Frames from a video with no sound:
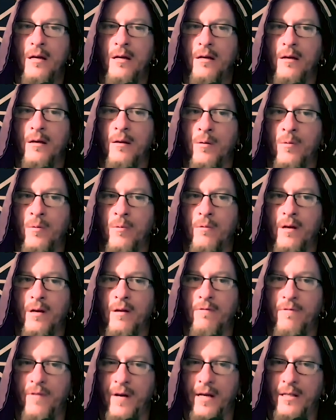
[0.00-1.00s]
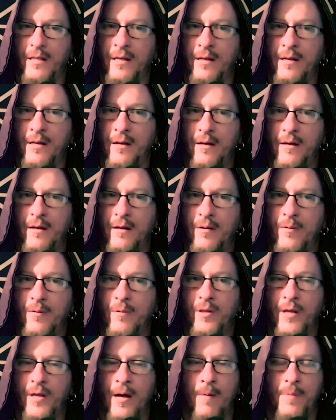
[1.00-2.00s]
you know, convicted
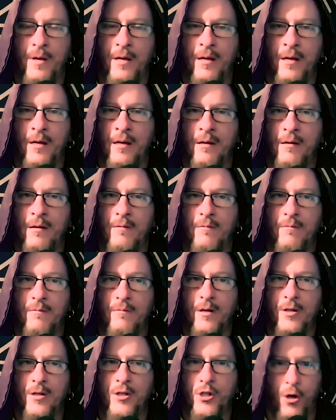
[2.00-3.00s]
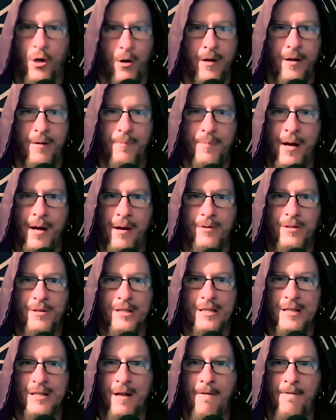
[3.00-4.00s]
without being a jerk about
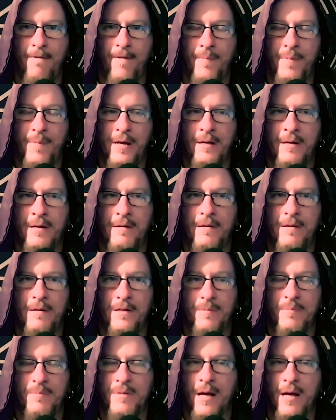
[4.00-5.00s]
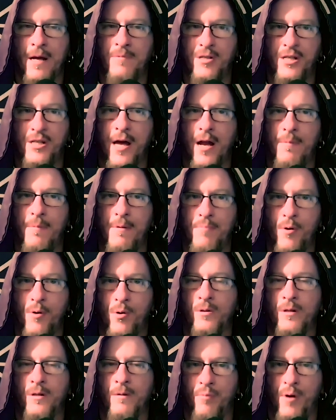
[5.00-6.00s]
stuff. I mean, sometimes you just got to be
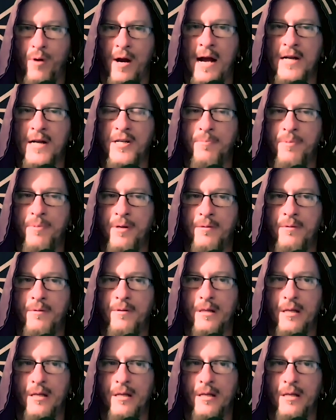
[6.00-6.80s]
bold and brash, but